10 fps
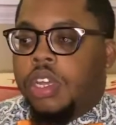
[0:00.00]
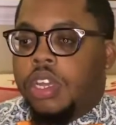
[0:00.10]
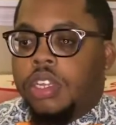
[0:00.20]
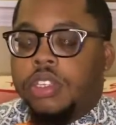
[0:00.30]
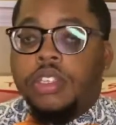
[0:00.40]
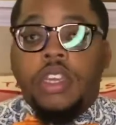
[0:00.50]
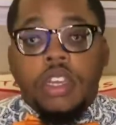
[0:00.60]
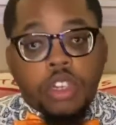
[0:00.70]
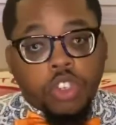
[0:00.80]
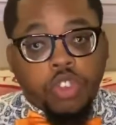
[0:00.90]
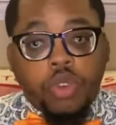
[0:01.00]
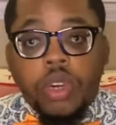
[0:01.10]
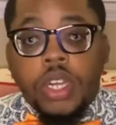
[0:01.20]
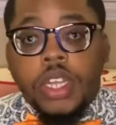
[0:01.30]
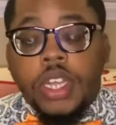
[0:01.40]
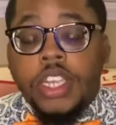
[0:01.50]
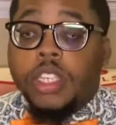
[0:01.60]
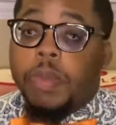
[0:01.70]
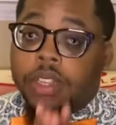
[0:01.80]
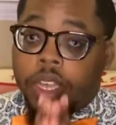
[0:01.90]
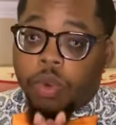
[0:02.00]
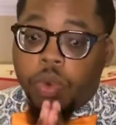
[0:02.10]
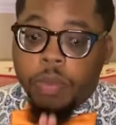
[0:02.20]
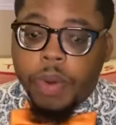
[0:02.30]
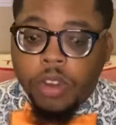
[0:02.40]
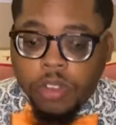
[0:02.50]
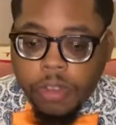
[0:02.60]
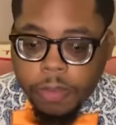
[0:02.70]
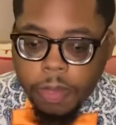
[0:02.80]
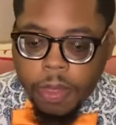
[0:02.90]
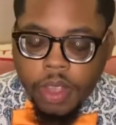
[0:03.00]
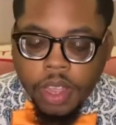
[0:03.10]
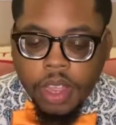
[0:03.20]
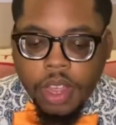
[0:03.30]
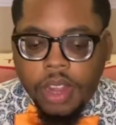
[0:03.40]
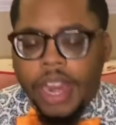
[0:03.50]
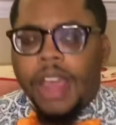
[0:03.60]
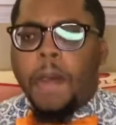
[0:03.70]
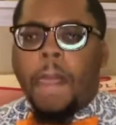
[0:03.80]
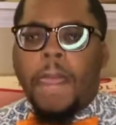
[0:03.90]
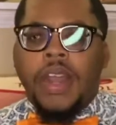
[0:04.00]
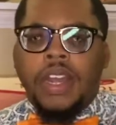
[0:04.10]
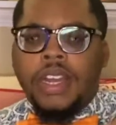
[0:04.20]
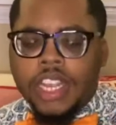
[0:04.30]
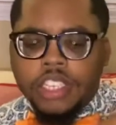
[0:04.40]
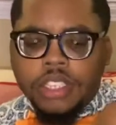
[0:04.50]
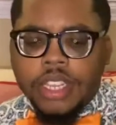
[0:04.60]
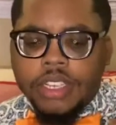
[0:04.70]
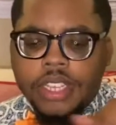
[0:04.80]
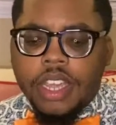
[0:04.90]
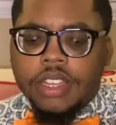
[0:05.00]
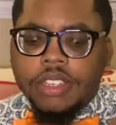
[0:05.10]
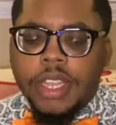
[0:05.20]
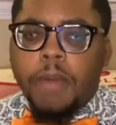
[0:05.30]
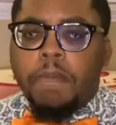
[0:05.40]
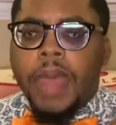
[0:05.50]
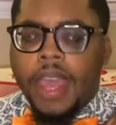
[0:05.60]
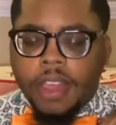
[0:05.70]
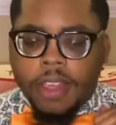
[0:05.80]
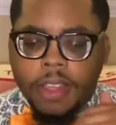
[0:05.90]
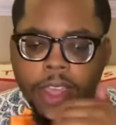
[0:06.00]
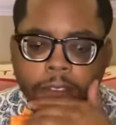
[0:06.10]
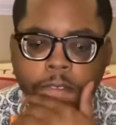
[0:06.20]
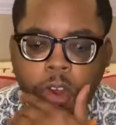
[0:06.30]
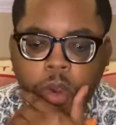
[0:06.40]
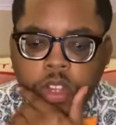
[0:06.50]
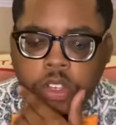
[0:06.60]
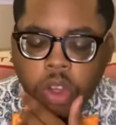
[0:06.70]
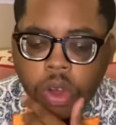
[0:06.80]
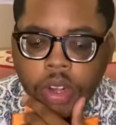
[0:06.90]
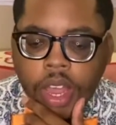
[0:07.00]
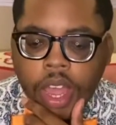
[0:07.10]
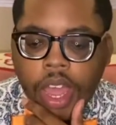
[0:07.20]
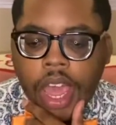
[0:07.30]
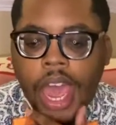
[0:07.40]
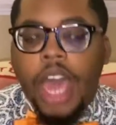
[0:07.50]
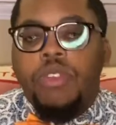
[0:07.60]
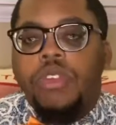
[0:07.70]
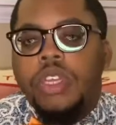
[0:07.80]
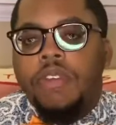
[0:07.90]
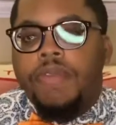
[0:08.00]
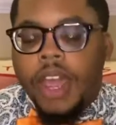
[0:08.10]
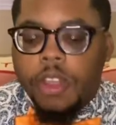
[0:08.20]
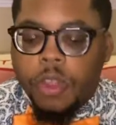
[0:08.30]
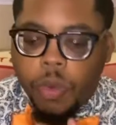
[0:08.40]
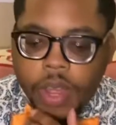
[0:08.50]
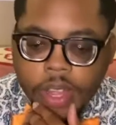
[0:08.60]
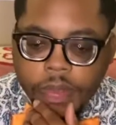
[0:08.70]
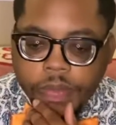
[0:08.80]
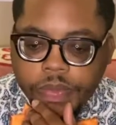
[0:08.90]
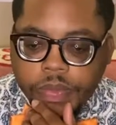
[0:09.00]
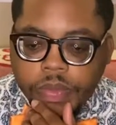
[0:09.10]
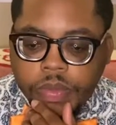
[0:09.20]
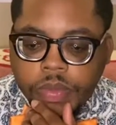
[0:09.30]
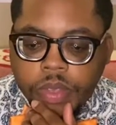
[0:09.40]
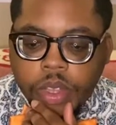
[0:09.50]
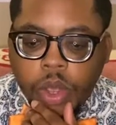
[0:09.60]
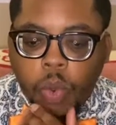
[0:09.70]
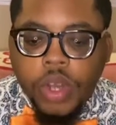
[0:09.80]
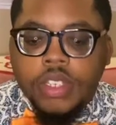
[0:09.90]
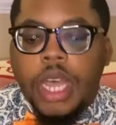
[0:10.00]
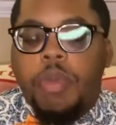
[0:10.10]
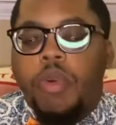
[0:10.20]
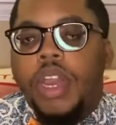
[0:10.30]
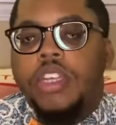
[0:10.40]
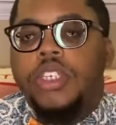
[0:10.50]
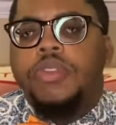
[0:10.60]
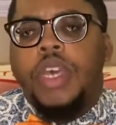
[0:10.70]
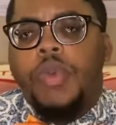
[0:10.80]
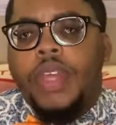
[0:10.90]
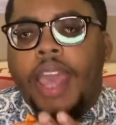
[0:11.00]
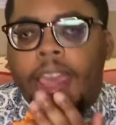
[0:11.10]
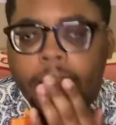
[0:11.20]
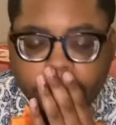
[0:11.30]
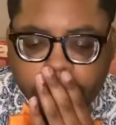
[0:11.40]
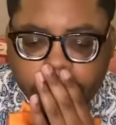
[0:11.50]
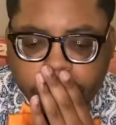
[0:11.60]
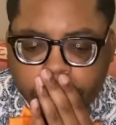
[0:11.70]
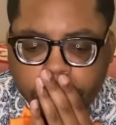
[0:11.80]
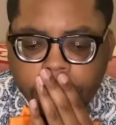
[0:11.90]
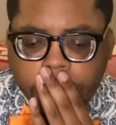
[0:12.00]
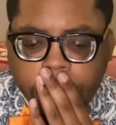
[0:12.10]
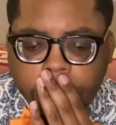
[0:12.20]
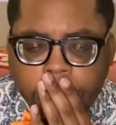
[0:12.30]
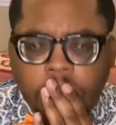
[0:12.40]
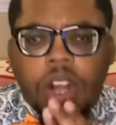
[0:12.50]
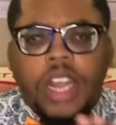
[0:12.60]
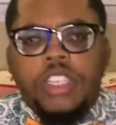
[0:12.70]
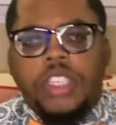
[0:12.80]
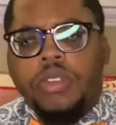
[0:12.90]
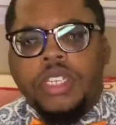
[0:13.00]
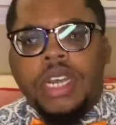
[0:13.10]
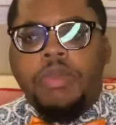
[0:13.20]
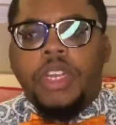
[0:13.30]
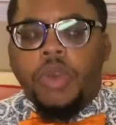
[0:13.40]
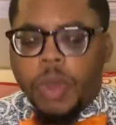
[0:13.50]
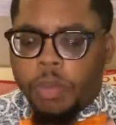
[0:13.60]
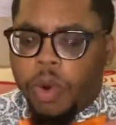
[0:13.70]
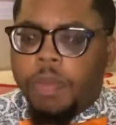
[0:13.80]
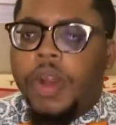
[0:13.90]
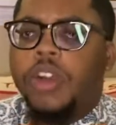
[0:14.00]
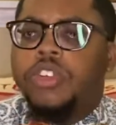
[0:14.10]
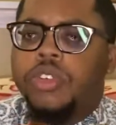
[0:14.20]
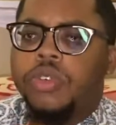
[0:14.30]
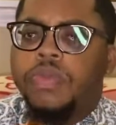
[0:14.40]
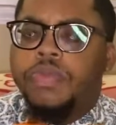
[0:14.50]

you seek and destroy, it's about that one person. Now, let's let's take a step back and focus on how to evaluate what type of relationships that we have. Are relationships that I'm dealing with more personal